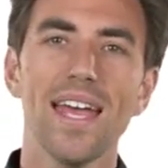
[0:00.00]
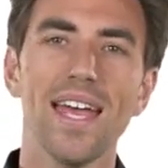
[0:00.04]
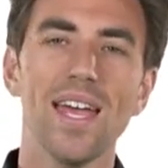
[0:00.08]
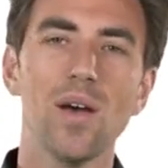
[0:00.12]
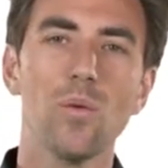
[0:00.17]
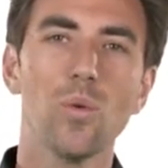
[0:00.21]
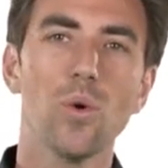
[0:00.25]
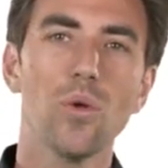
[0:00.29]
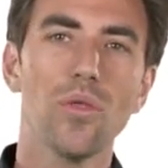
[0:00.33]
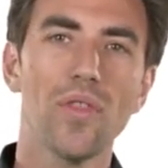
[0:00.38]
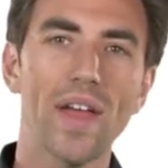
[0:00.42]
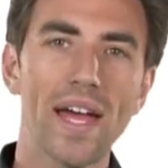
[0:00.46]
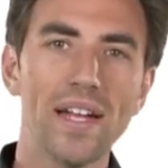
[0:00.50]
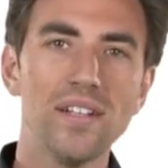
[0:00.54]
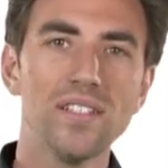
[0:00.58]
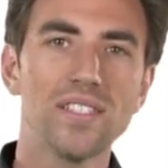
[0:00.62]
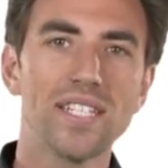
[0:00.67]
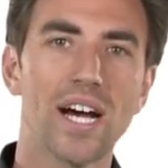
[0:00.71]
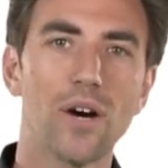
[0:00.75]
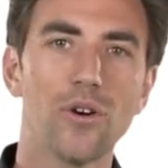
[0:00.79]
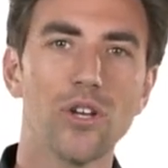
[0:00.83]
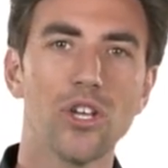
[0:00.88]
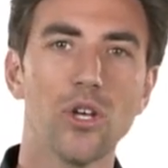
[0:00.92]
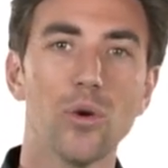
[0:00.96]
It will then
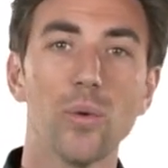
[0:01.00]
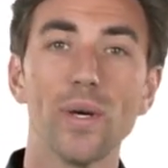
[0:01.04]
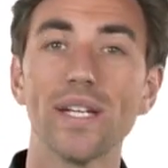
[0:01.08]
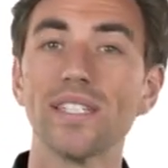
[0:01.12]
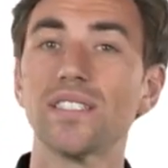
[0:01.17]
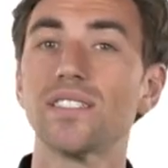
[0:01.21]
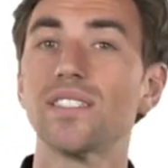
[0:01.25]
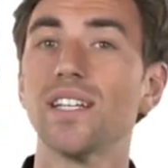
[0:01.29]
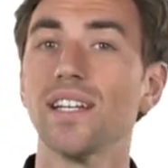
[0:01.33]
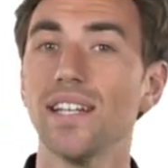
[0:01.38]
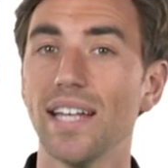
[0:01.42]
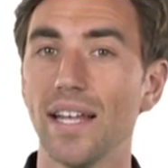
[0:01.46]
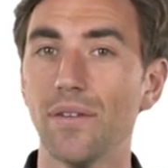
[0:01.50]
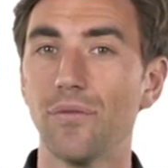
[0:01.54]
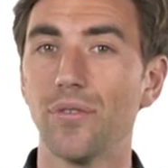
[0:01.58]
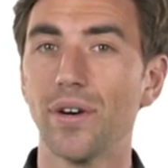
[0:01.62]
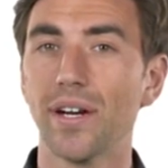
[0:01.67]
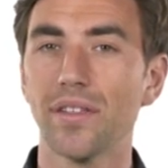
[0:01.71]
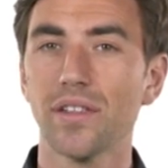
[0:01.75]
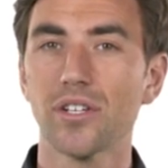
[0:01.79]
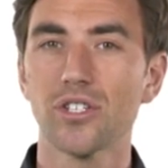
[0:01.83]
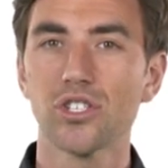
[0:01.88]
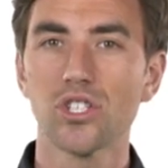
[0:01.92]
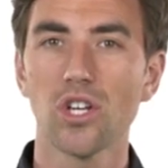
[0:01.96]
tell you it's
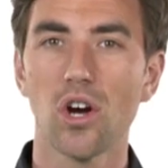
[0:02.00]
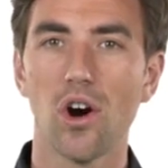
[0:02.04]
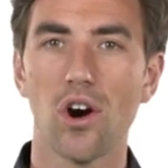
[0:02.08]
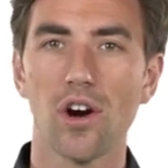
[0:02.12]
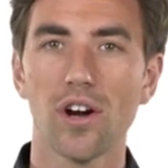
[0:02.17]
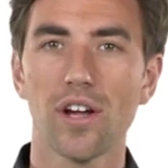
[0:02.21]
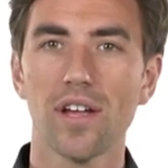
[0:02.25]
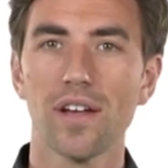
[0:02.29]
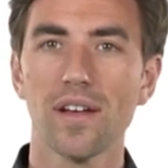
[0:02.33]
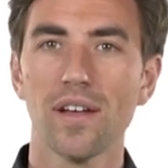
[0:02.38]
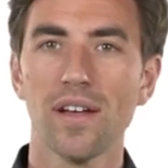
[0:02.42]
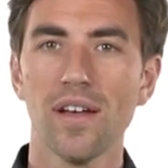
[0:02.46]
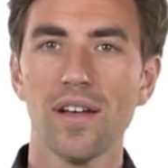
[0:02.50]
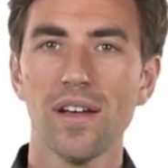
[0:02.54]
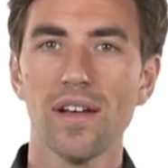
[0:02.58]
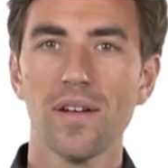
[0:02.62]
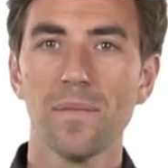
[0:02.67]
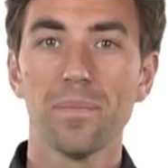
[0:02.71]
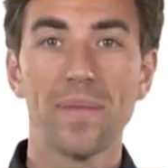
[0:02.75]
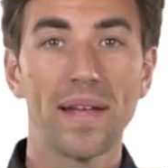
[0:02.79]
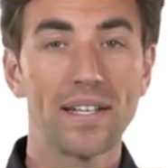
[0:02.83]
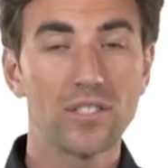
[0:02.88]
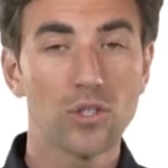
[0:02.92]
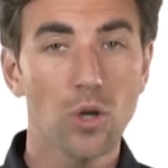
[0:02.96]
delivering the shock.
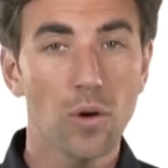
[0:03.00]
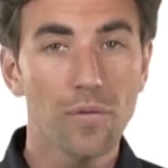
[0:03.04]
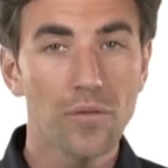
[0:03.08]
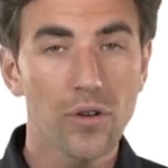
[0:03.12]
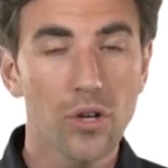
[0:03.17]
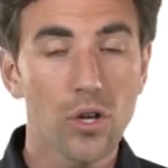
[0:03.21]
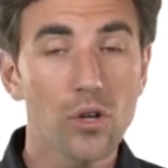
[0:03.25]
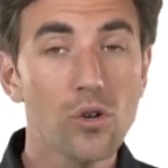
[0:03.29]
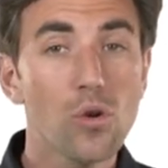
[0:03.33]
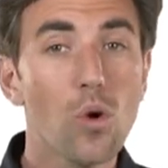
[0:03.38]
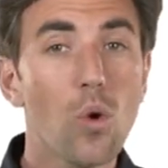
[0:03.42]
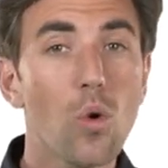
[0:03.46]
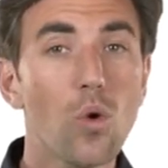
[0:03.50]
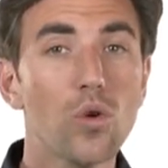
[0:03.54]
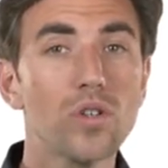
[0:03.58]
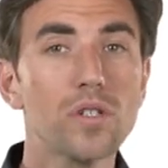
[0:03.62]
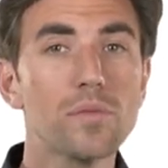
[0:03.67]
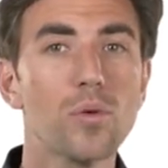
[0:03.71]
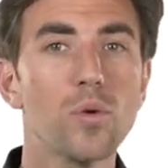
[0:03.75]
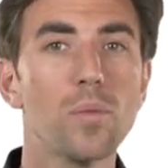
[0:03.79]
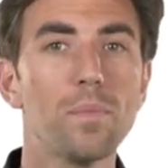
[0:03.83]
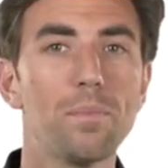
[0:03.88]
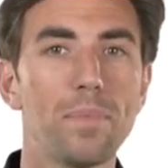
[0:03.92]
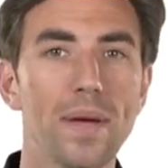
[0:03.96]
There's often an
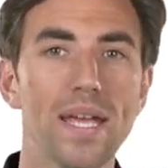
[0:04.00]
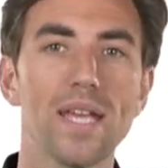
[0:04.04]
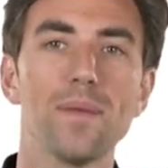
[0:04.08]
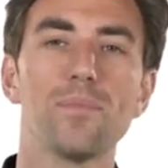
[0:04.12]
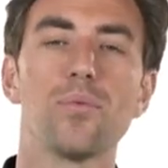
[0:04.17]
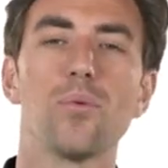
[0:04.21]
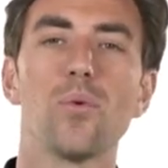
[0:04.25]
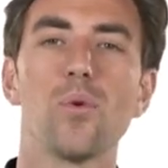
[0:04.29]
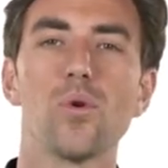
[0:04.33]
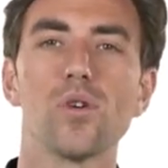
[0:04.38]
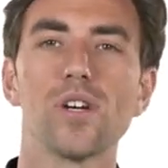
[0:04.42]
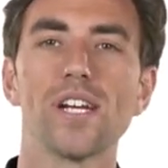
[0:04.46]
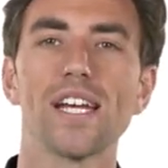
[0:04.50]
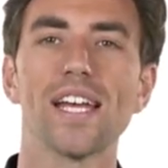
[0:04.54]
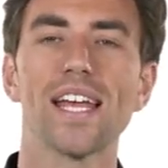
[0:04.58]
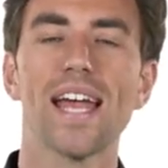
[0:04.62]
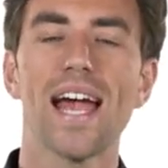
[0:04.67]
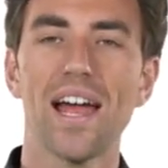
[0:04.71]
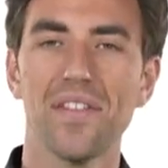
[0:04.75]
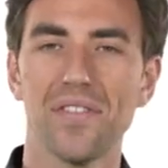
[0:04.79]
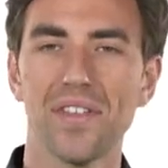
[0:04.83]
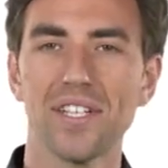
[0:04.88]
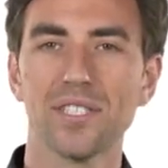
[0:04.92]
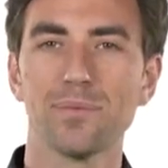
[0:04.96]
audible beep warning
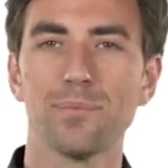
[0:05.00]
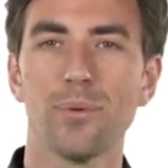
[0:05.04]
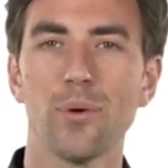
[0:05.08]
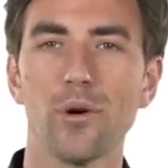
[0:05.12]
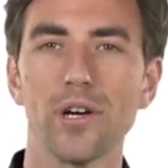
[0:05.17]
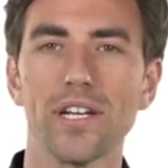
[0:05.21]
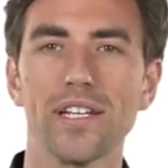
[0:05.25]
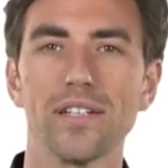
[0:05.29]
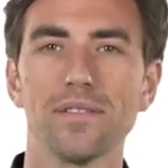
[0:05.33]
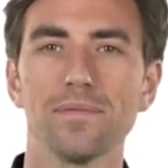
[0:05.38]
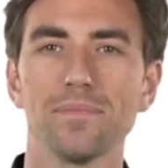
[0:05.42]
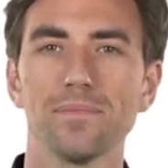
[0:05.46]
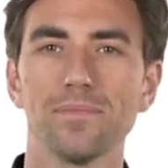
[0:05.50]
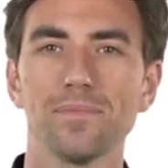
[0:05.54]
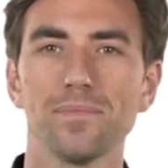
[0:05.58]
at this point.